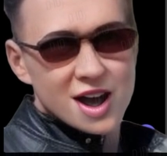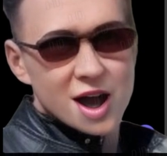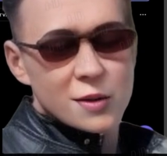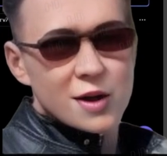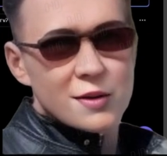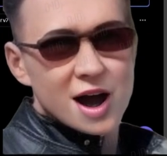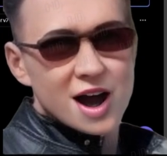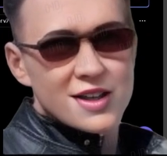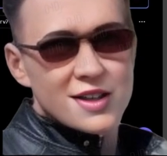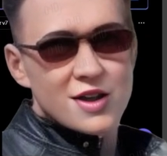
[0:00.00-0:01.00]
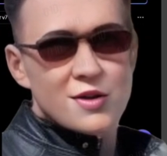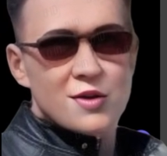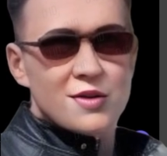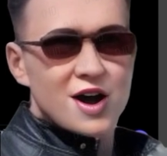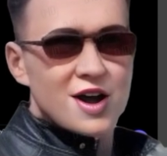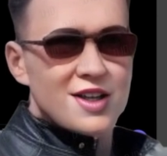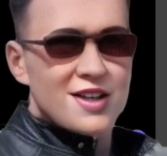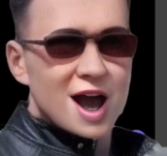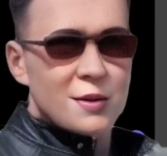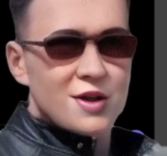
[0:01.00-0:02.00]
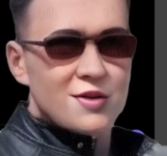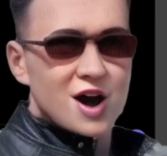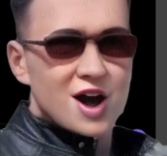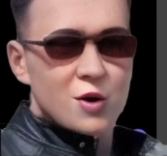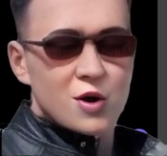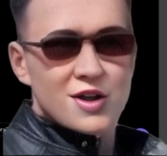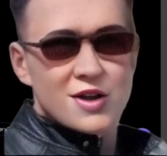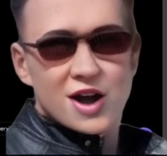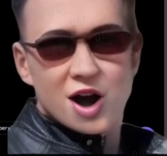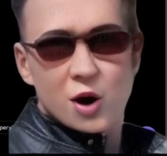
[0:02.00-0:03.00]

Keep in mind that for various types of artwork